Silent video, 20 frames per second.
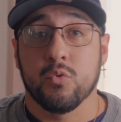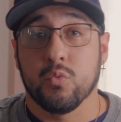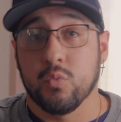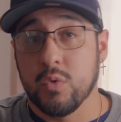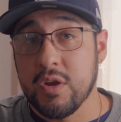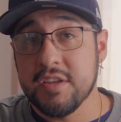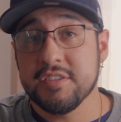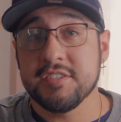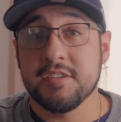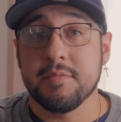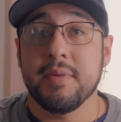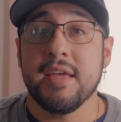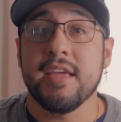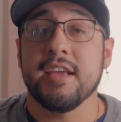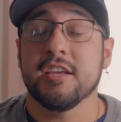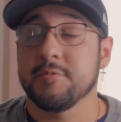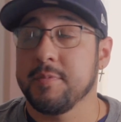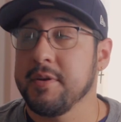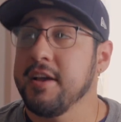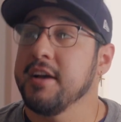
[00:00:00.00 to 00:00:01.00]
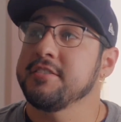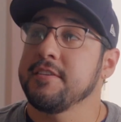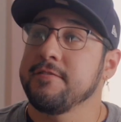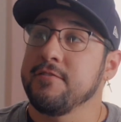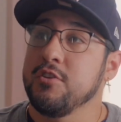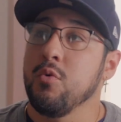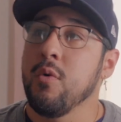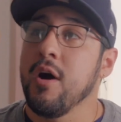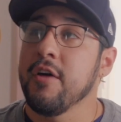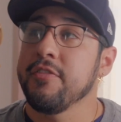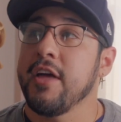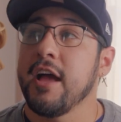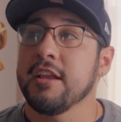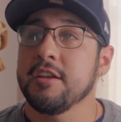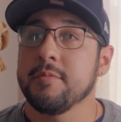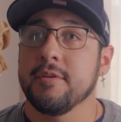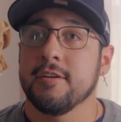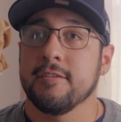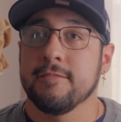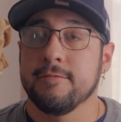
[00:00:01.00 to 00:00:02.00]
Reason being is because if you want that
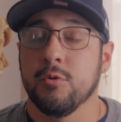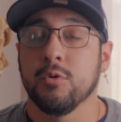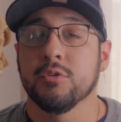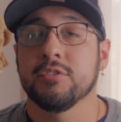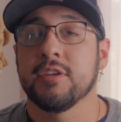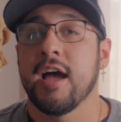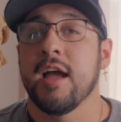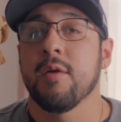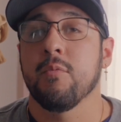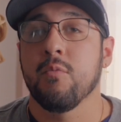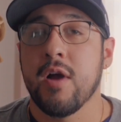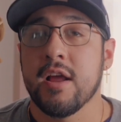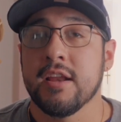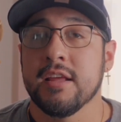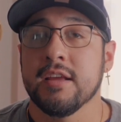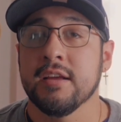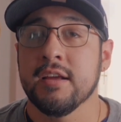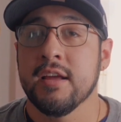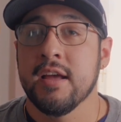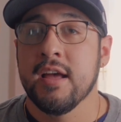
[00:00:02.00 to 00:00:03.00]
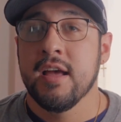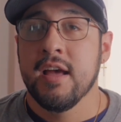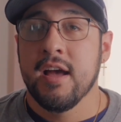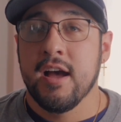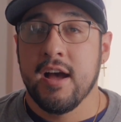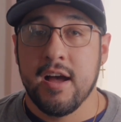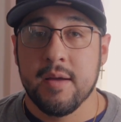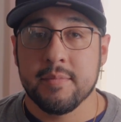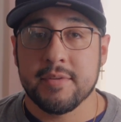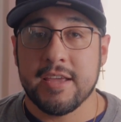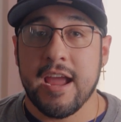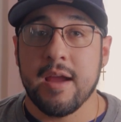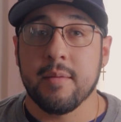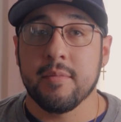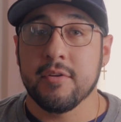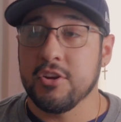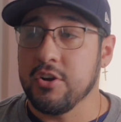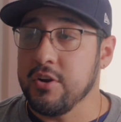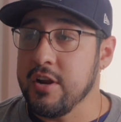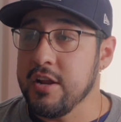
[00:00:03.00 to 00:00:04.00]
to be your full-time wedding, um,
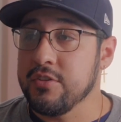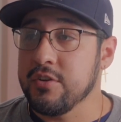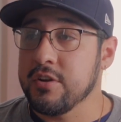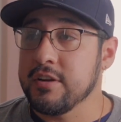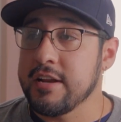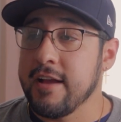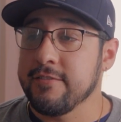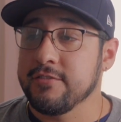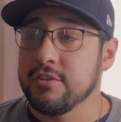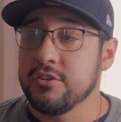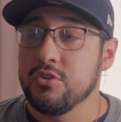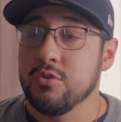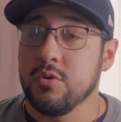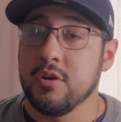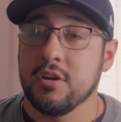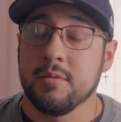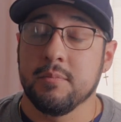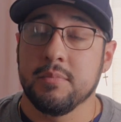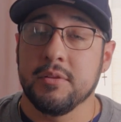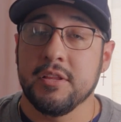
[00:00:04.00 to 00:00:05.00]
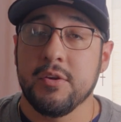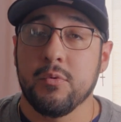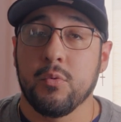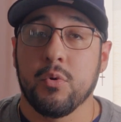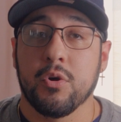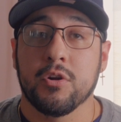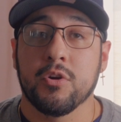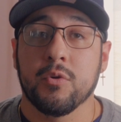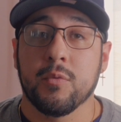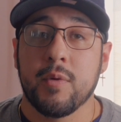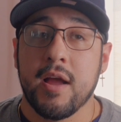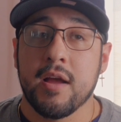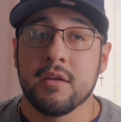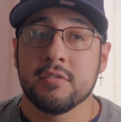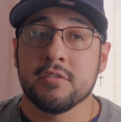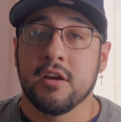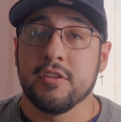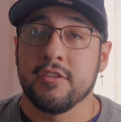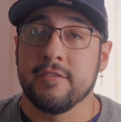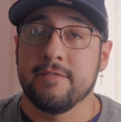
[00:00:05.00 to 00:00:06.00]
camera, you're either gonna have to do a complete
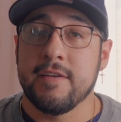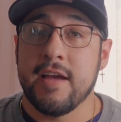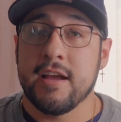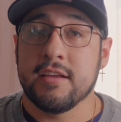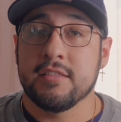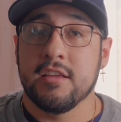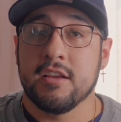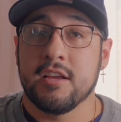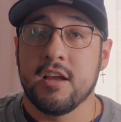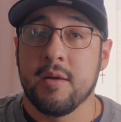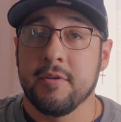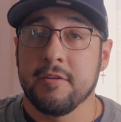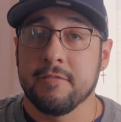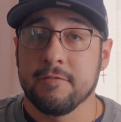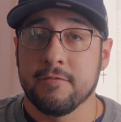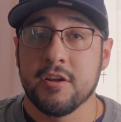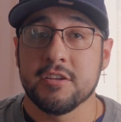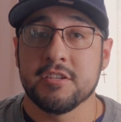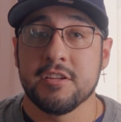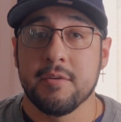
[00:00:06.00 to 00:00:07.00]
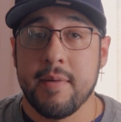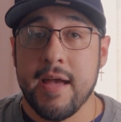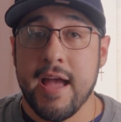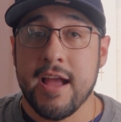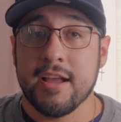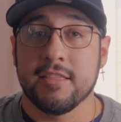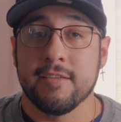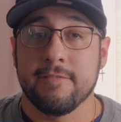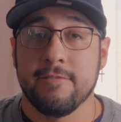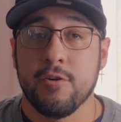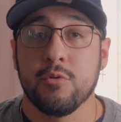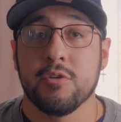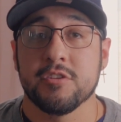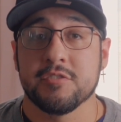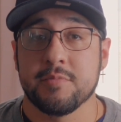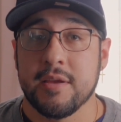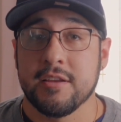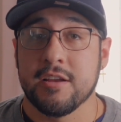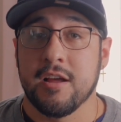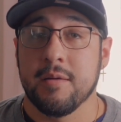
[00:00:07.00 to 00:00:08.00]
workaround on the fact that coming front to back, the
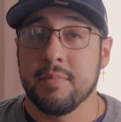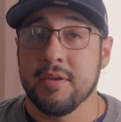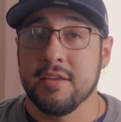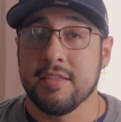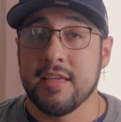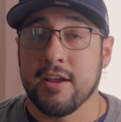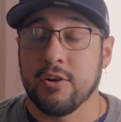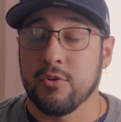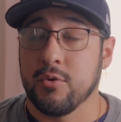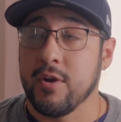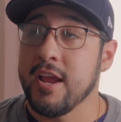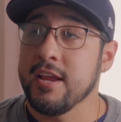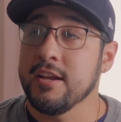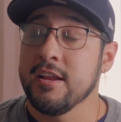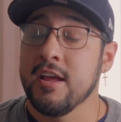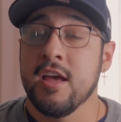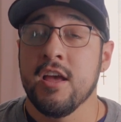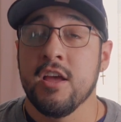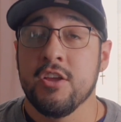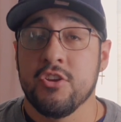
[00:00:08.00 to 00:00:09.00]
focus may not be that great.